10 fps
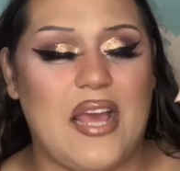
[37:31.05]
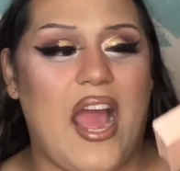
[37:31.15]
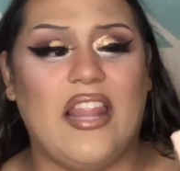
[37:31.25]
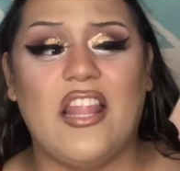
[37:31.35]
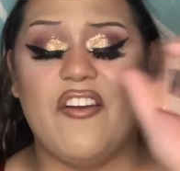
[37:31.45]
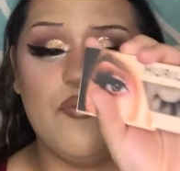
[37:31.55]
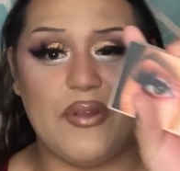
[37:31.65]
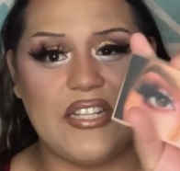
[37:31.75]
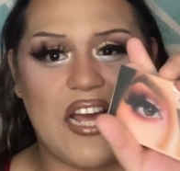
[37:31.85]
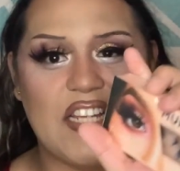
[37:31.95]
I love
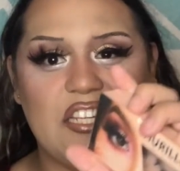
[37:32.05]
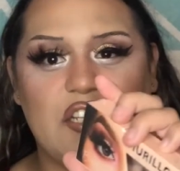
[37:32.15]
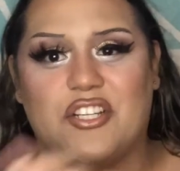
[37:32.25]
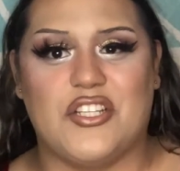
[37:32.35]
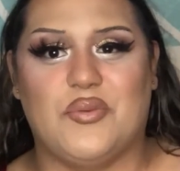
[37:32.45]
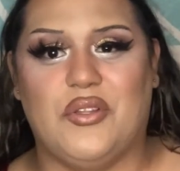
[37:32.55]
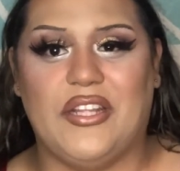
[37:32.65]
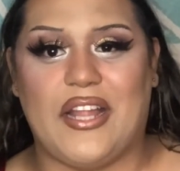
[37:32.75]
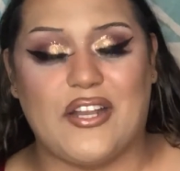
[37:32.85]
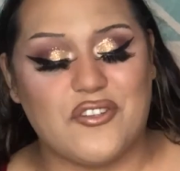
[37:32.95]
Bree's lashes. They're just really
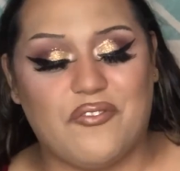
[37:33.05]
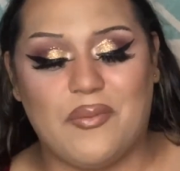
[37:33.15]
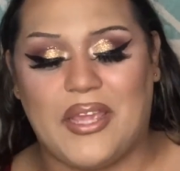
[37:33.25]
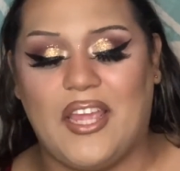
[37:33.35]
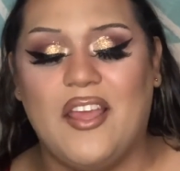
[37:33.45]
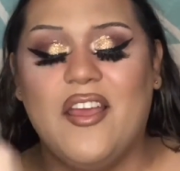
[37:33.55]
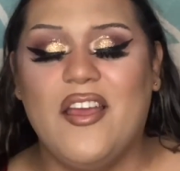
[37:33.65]
natural for me.